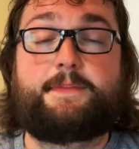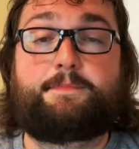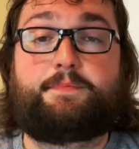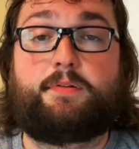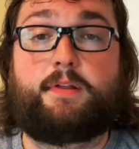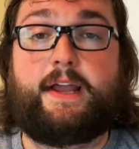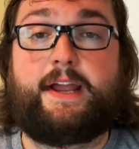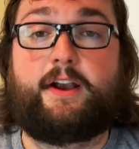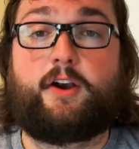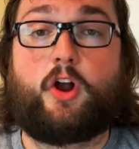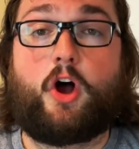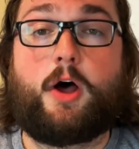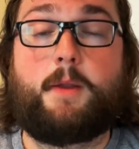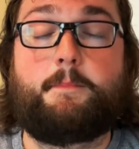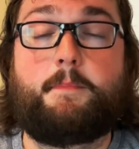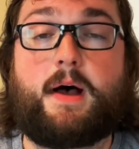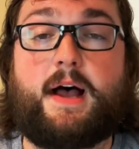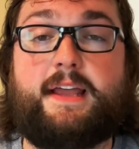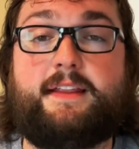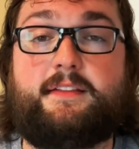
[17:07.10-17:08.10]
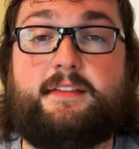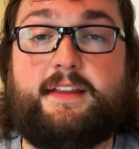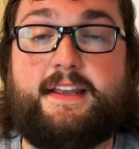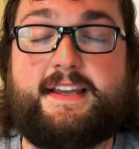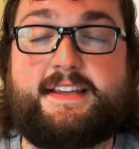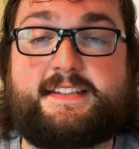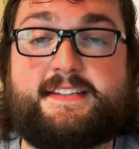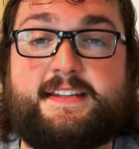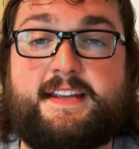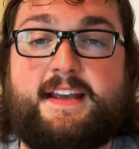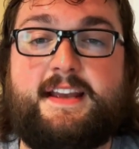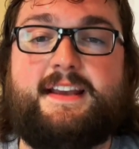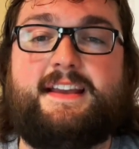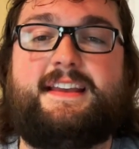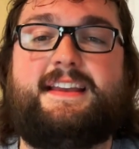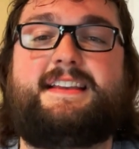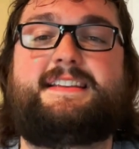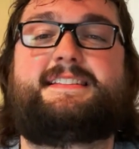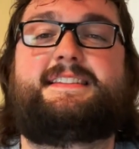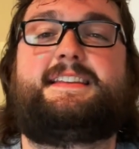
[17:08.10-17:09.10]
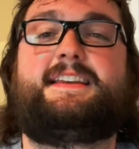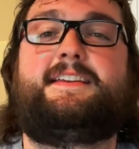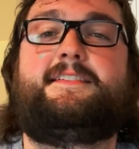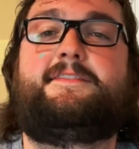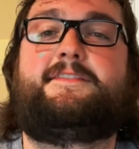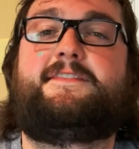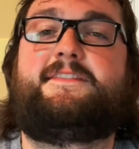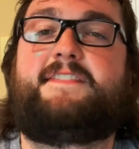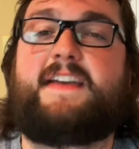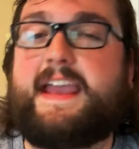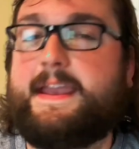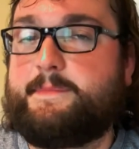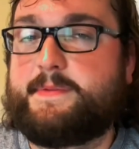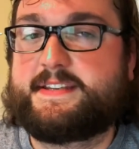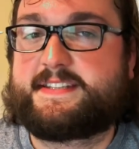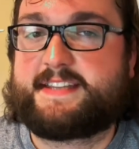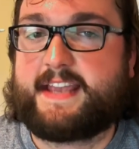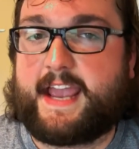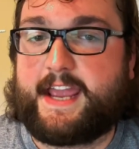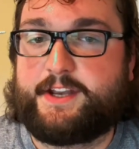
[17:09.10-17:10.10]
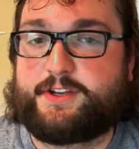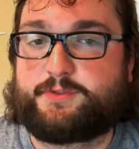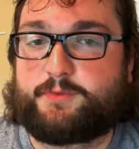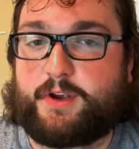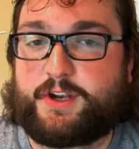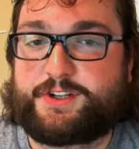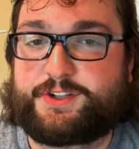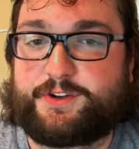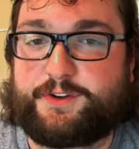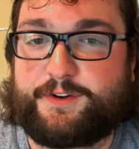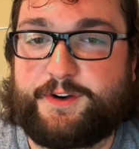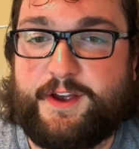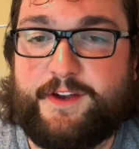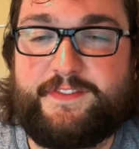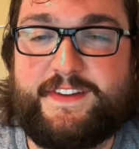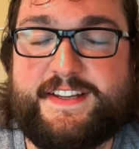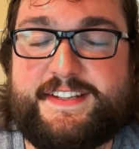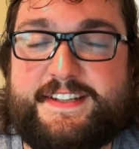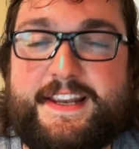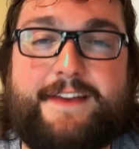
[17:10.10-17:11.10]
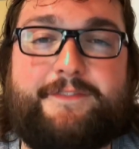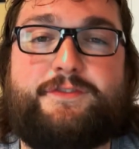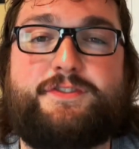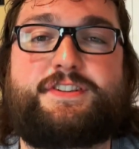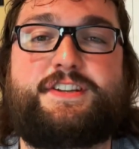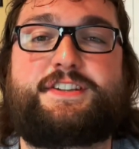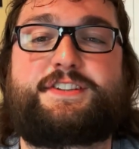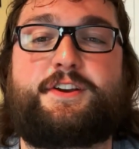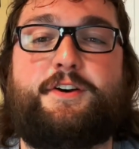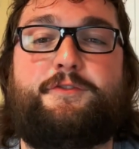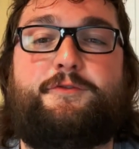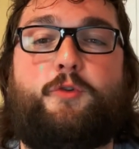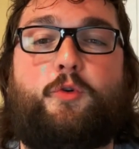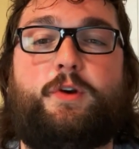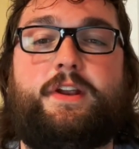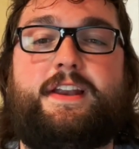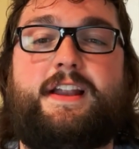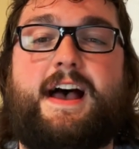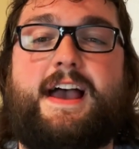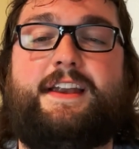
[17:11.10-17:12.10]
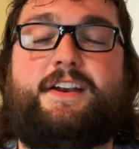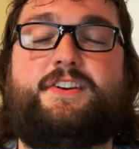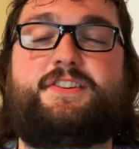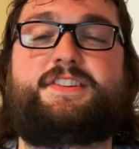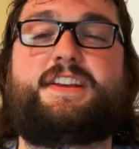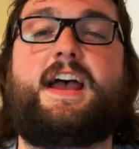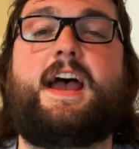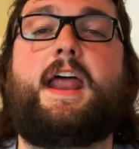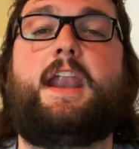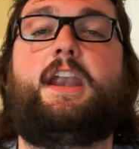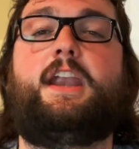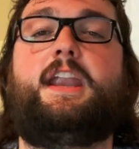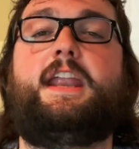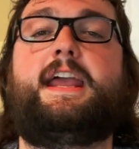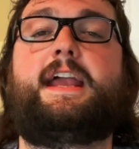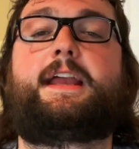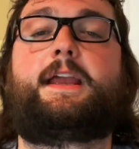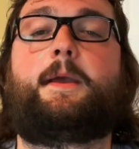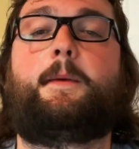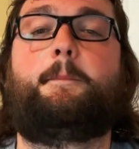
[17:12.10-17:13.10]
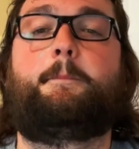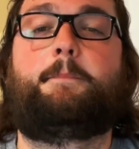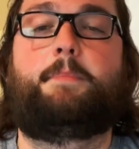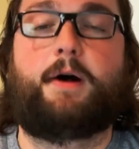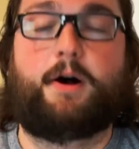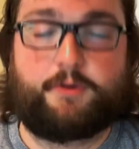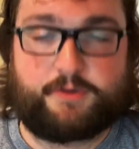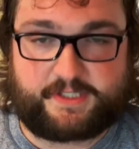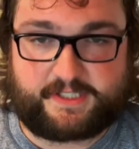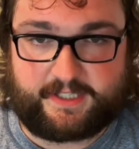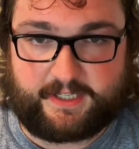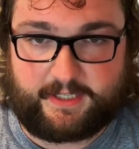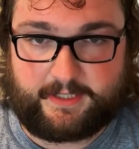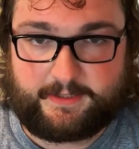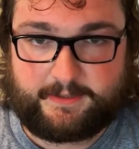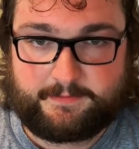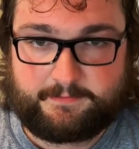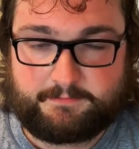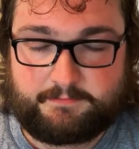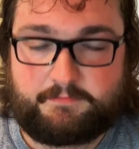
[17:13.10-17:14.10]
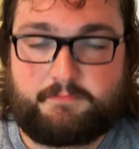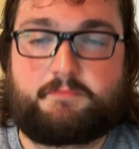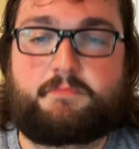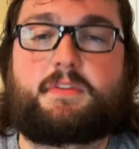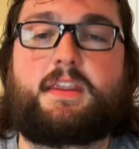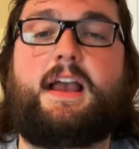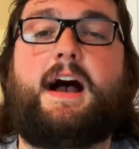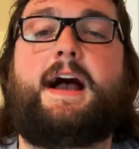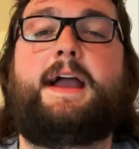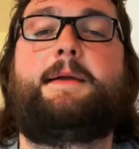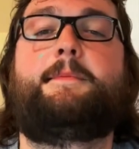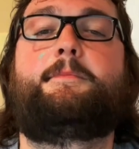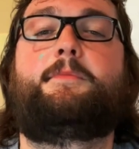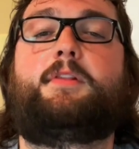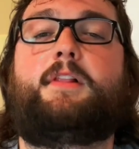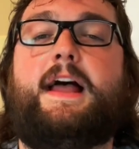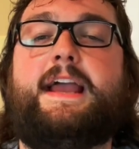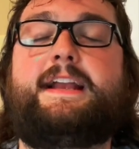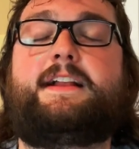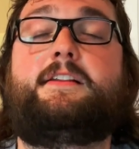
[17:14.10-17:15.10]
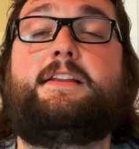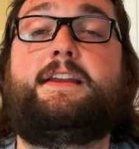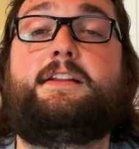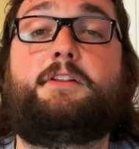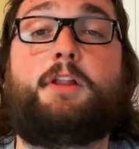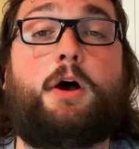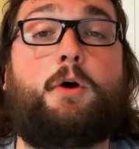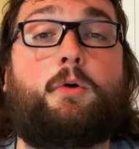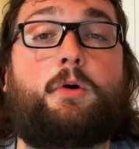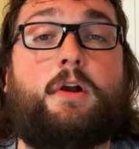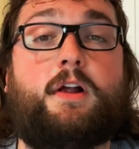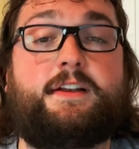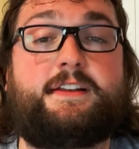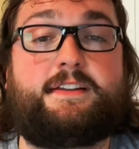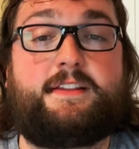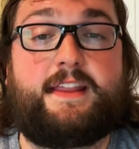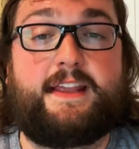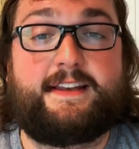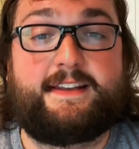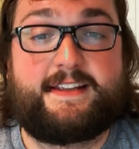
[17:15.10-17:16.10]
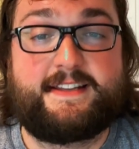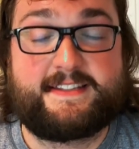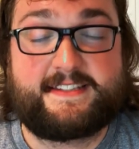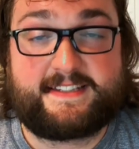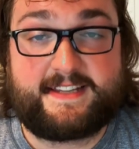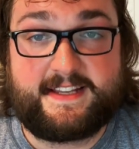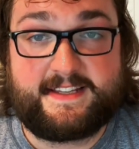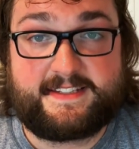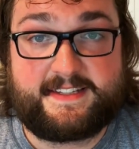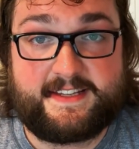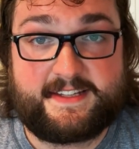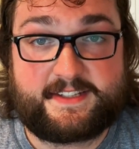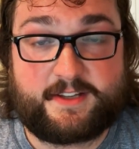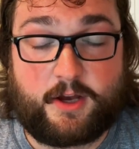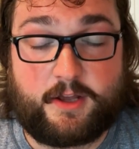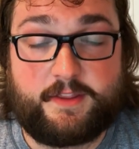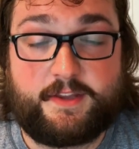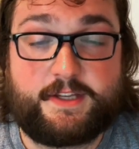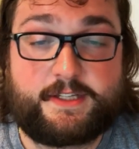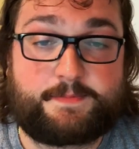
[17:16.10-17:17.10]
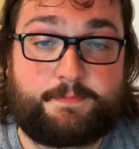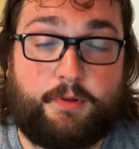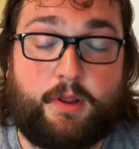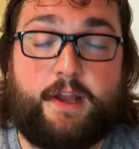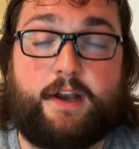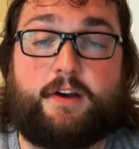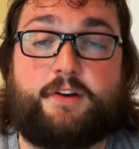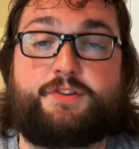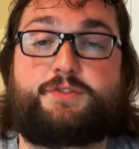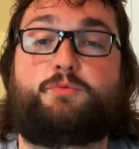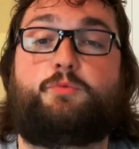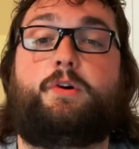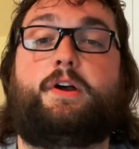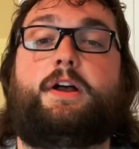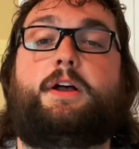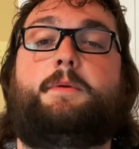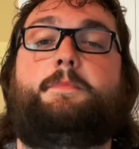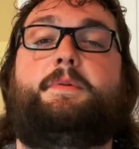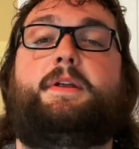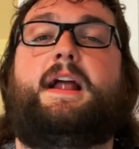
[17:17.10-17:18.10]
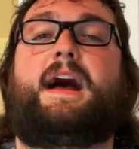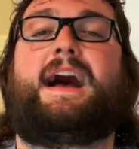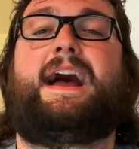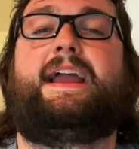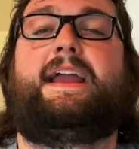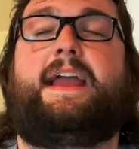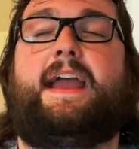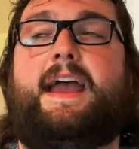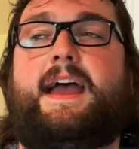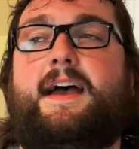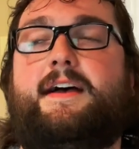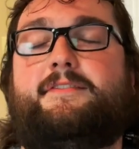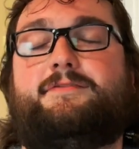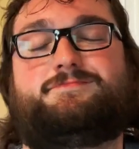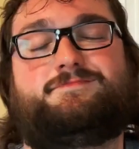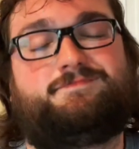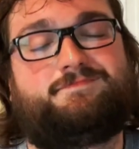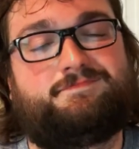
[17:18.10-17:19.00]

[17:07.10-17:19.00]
player on my list is the famous edge rusher of the San Francisco 49ers, Nick Bosa. I am likely lower than consensus on this player as well, but I've